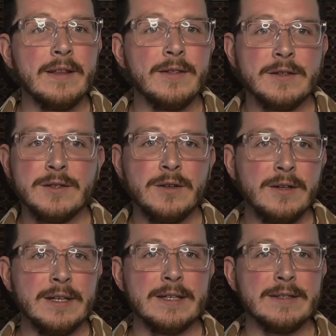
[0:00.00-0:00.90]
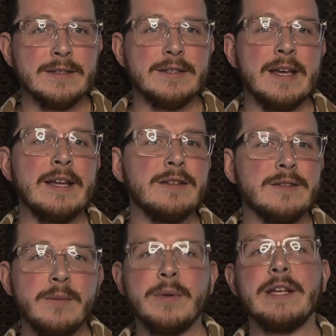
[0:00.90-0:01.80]
the song is, and
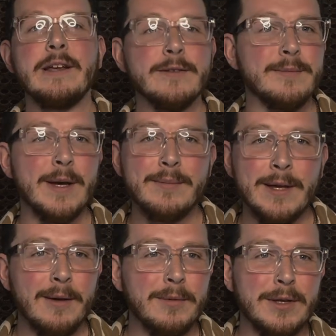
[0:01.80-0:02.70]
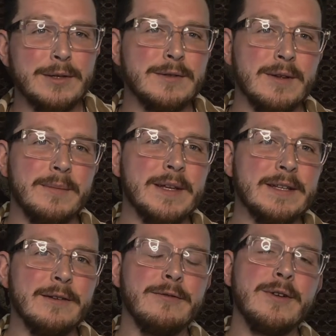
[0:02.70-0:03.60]
somebody else might be able to do something
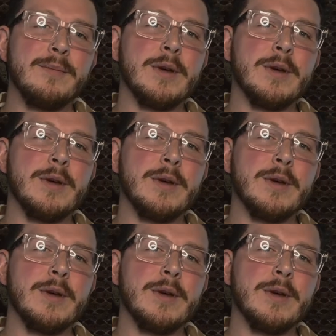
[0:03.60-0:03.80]
different,